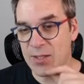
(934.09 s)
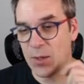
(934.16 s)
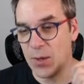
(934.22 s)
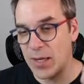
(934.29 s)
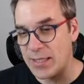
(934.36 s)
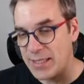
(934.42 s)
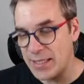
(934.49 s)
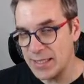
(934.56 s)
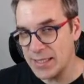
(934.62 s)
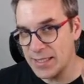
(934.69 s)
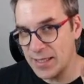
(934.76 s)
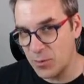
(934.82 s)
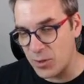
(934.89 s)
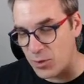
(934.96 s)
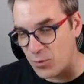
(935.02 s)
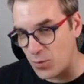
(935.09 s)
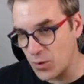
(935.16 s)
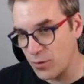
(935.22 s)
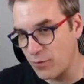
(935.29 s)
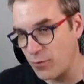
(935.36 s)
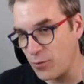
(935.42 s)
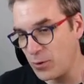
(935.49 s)
so I did. It was
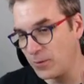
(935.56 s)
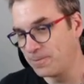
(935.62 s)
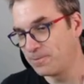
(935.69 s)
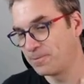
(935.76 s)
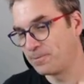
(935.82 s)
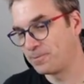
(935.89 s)
wonderful.